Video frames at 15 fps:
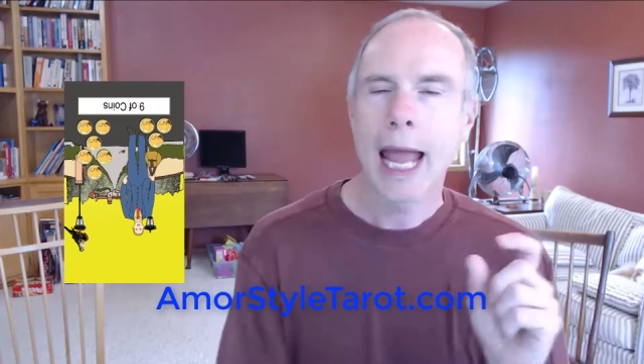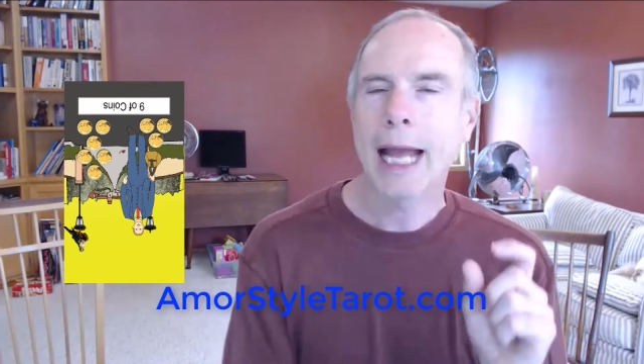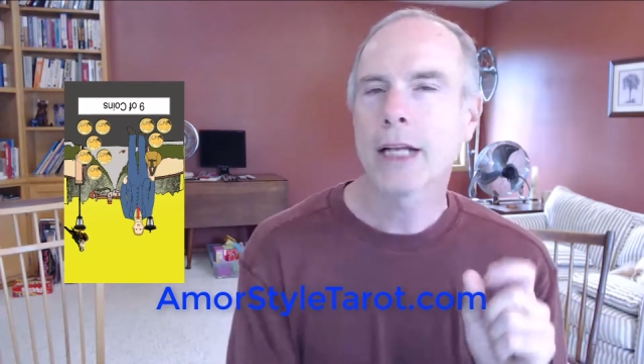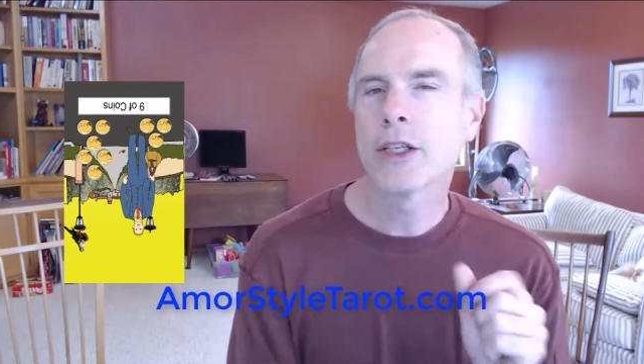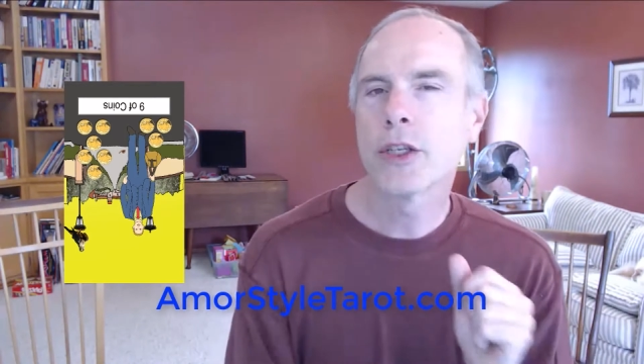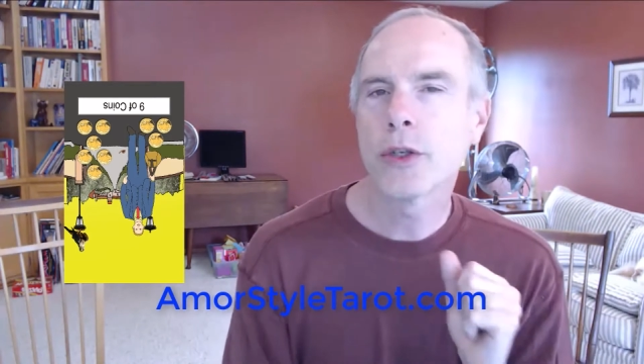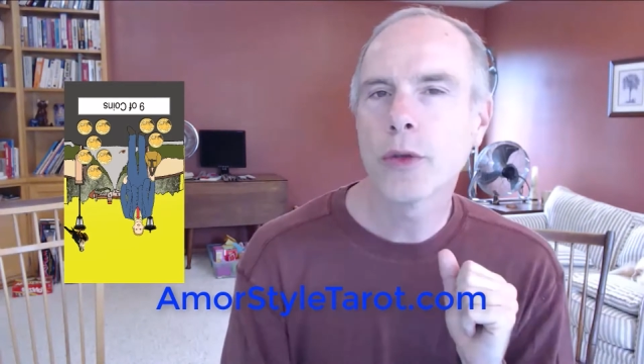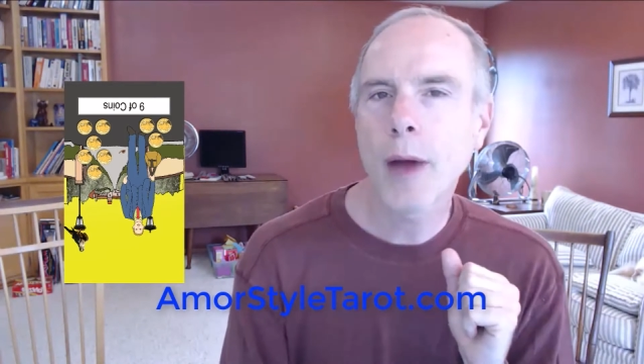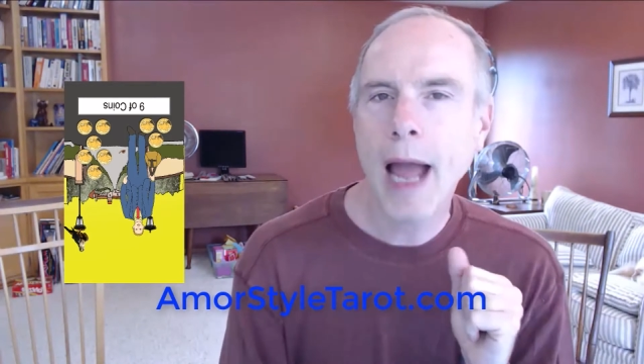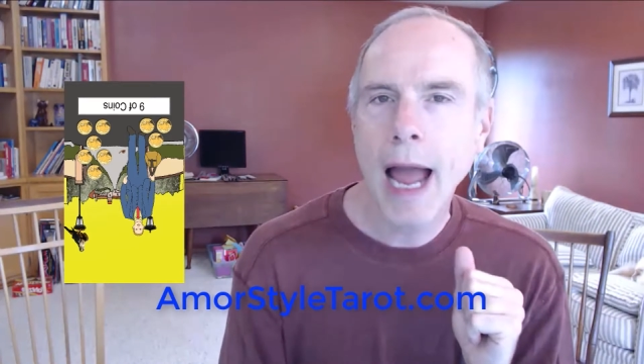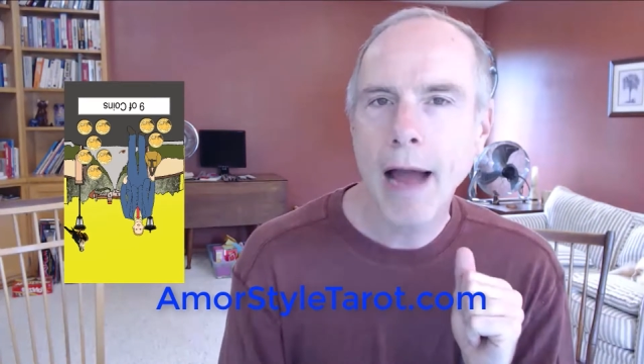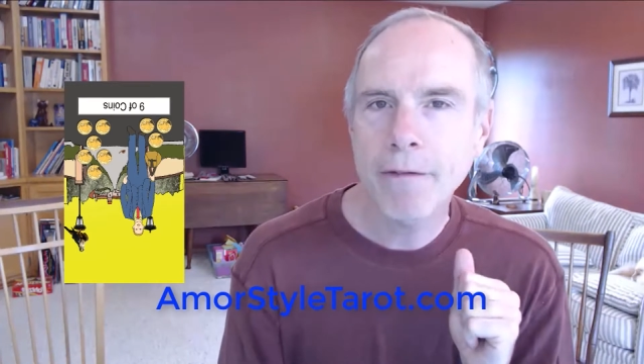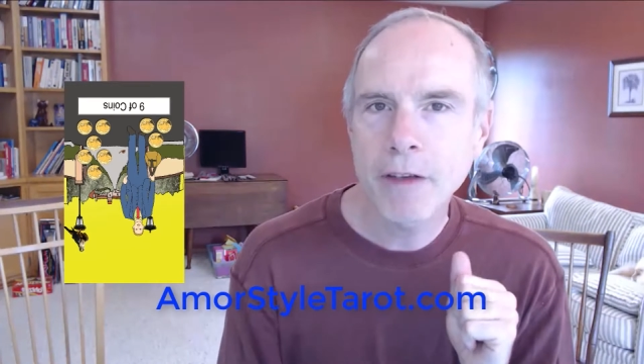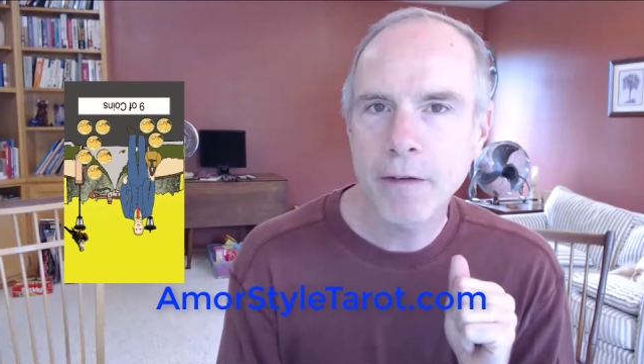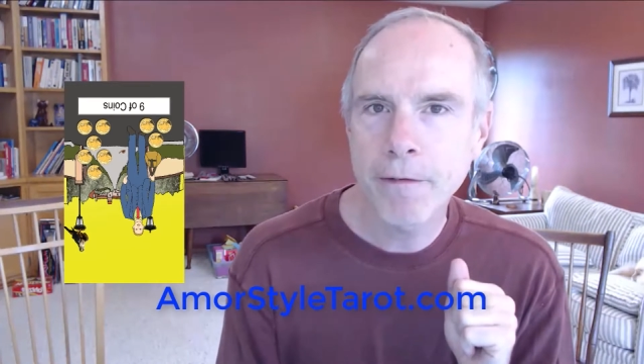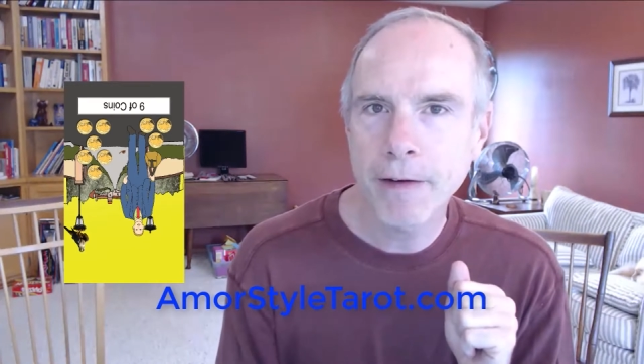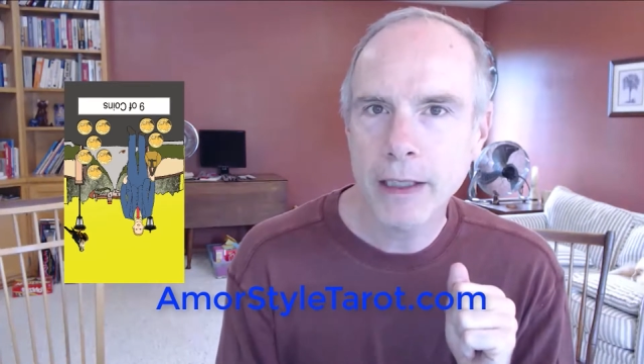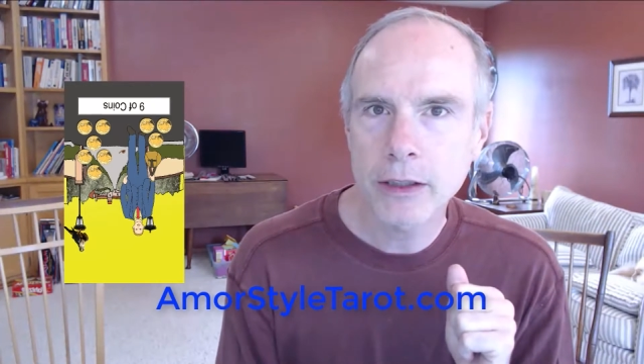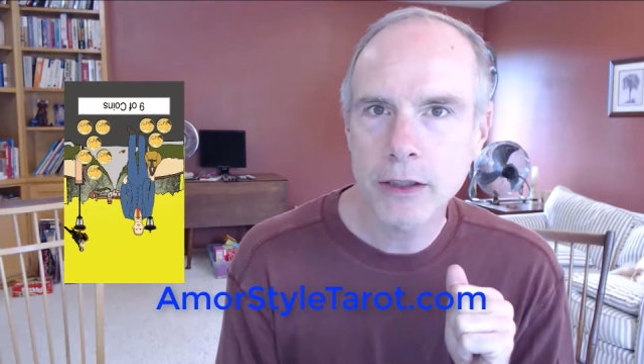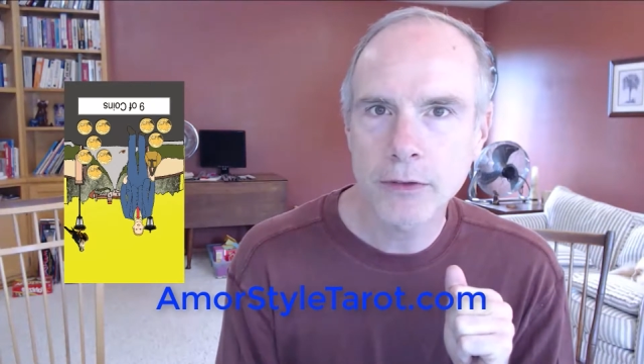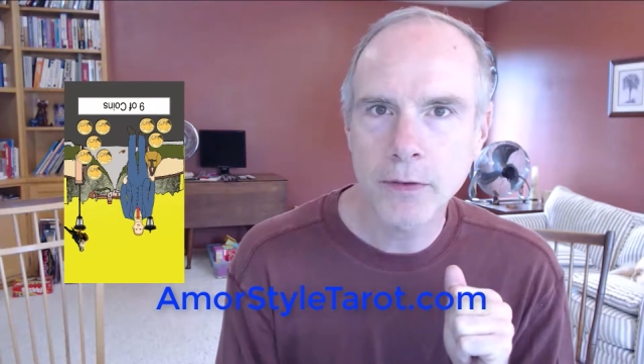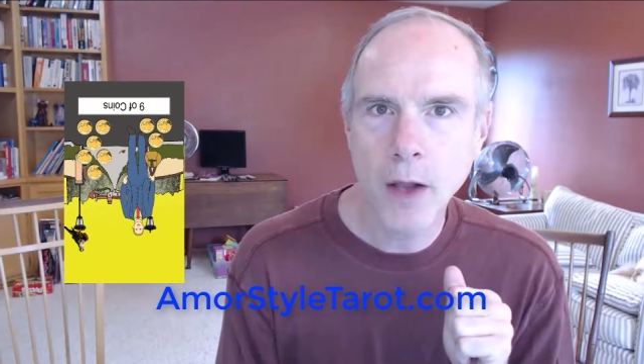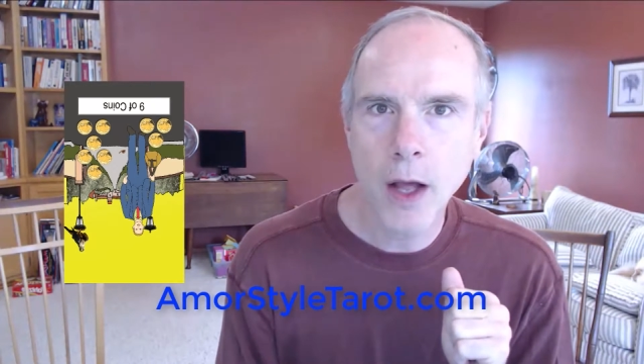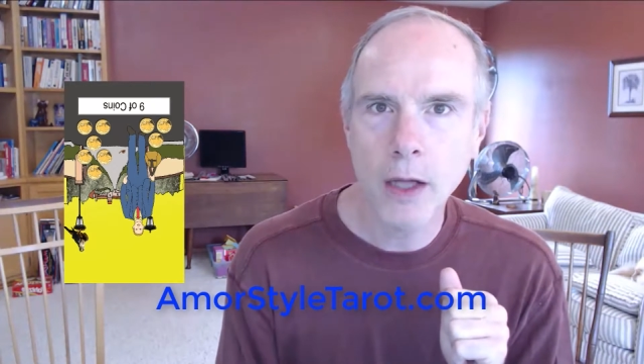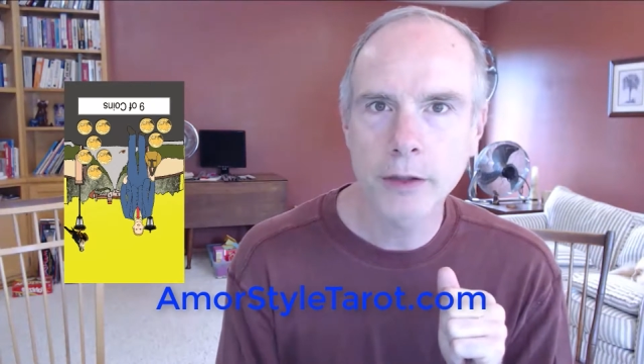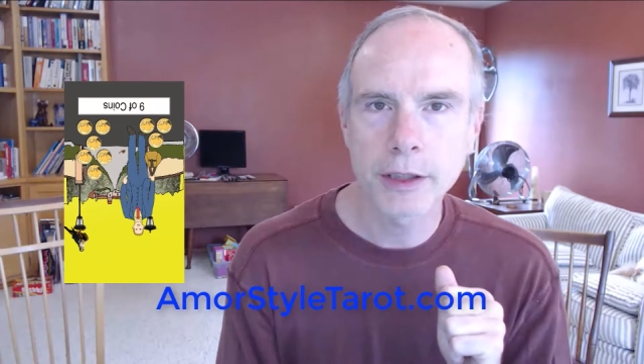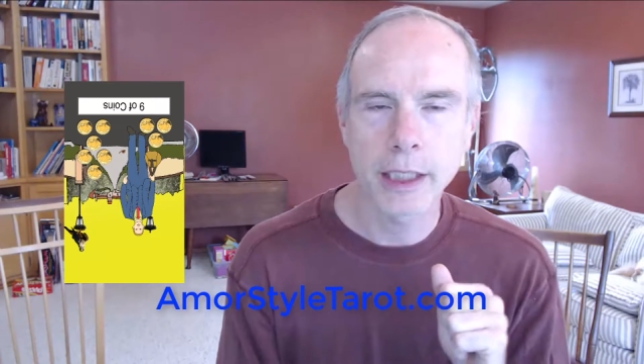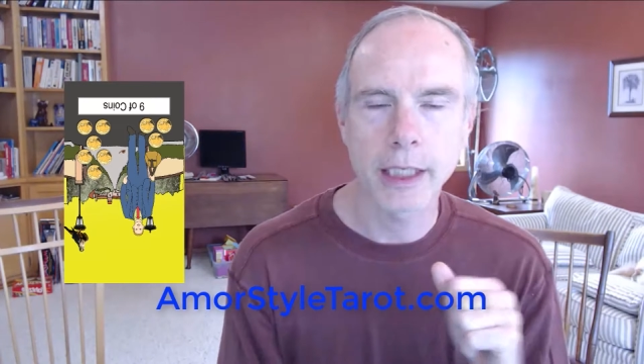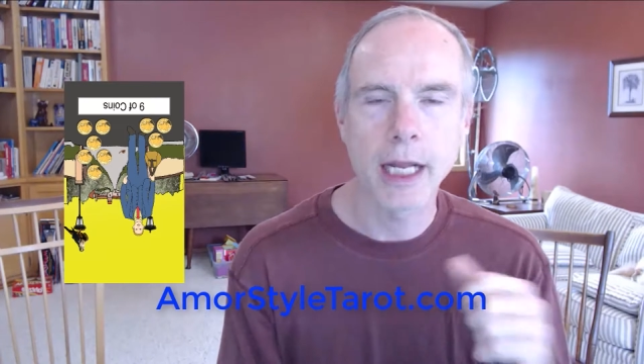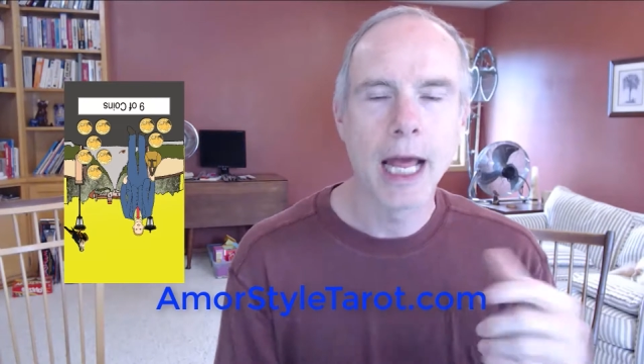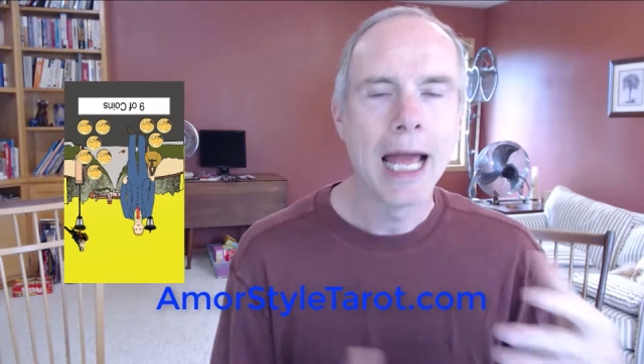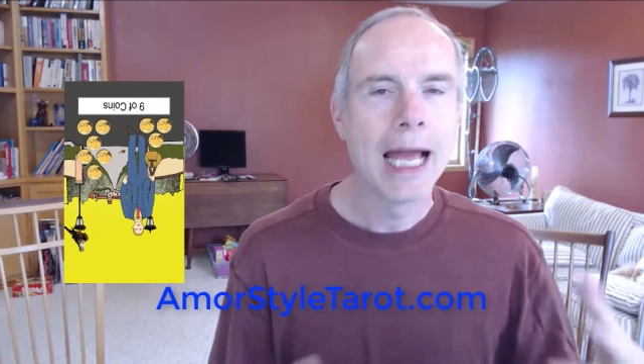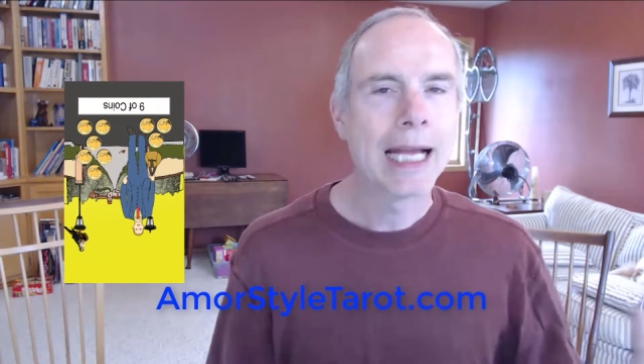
and do you have to fix the flaws in it?